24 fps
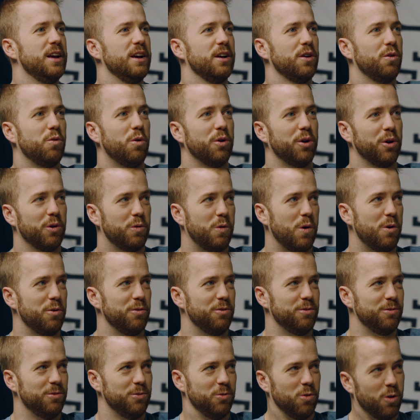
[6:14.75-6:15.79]
quote
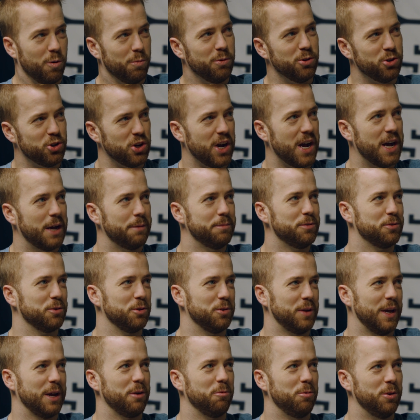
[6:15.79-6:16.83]
unquote normal jobs
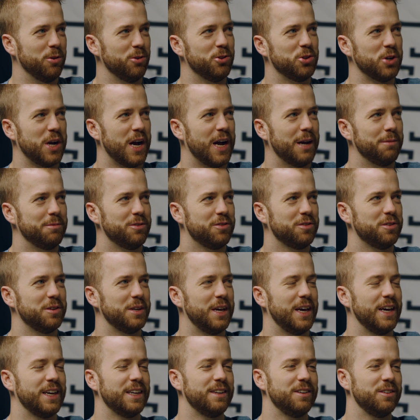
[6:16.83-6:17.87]
or like real jobs,
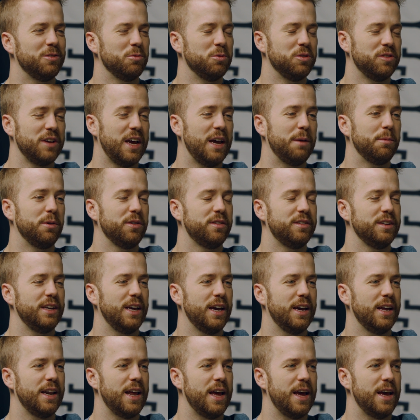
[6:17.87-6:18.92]
and was able to
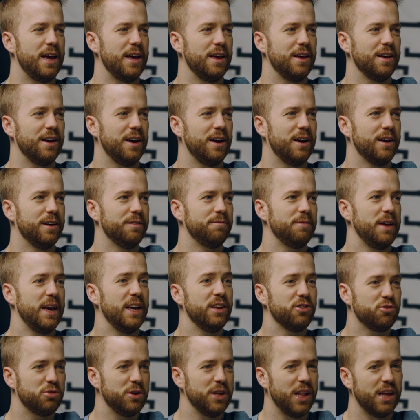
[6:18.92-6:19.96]
get a
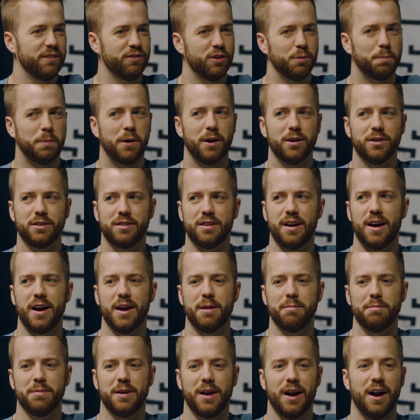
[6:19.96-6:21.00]
entry-level
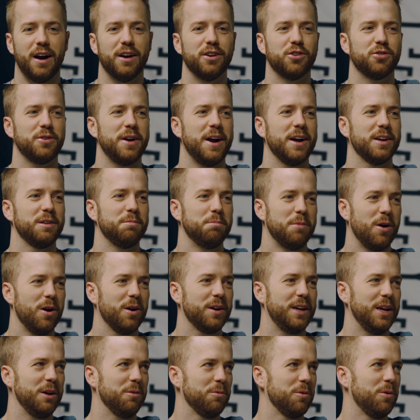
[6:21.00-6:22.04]
part-time contract
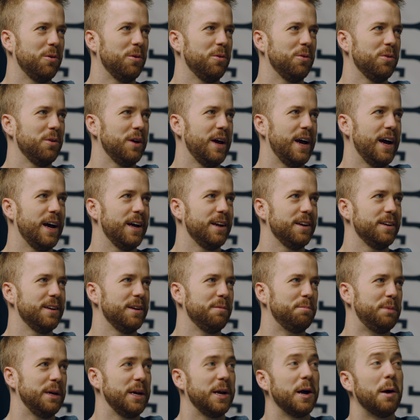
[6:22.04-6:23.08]
marketing role at
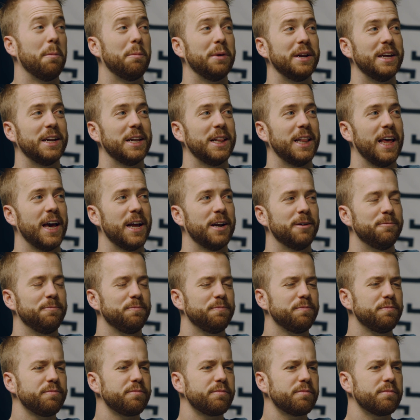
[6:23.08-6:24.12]
a big company in Atlanta.
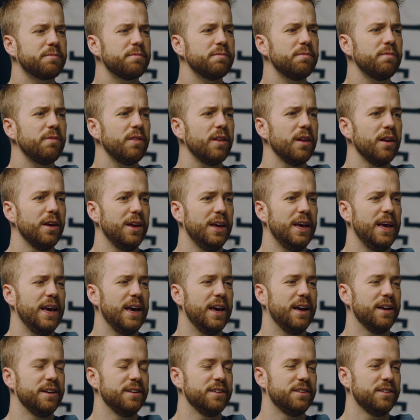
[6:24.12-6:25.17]

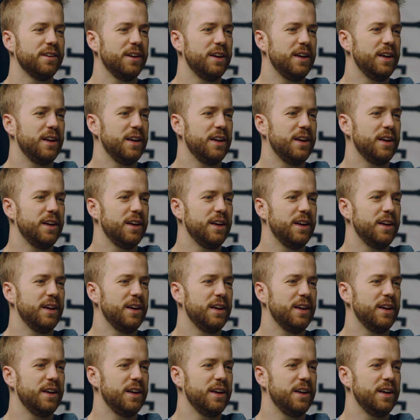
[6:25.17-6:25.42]
And